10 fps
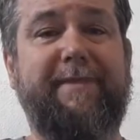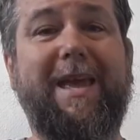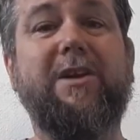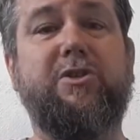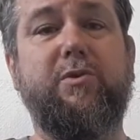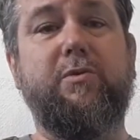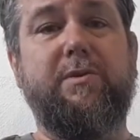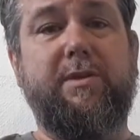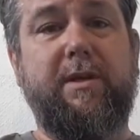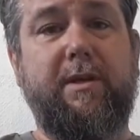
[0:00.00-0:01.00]

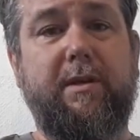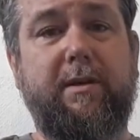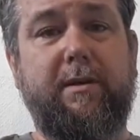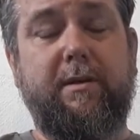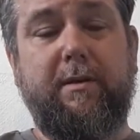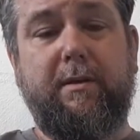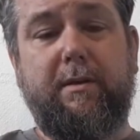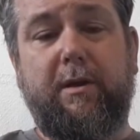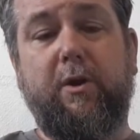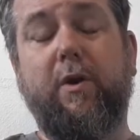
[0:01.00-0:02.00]
issues that,
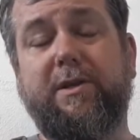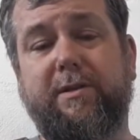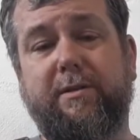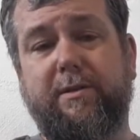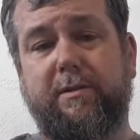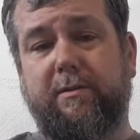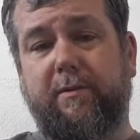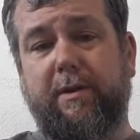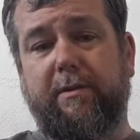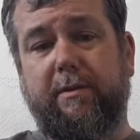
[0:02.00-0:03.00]
or questions
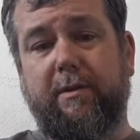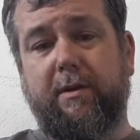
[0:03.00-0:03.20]
rather.